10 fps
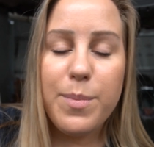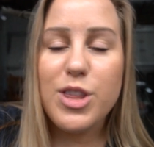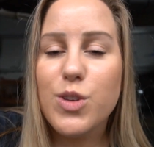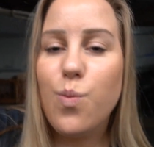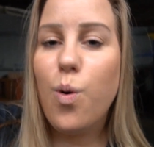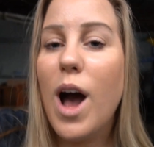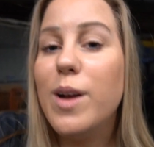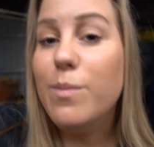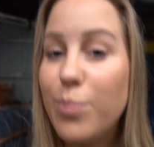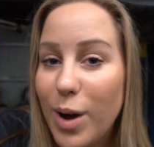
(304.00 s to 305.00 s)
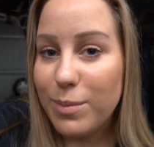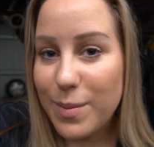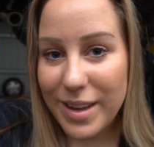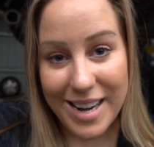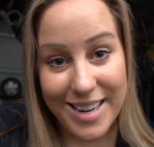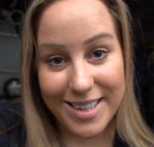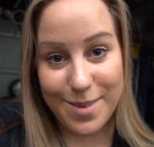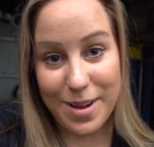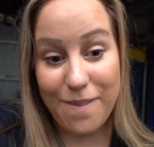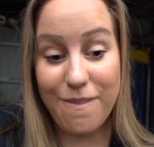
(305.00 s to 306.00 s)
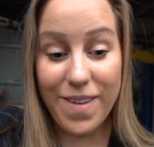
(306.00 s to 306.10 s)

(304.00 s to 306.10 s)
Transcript: But there's one problem that I need to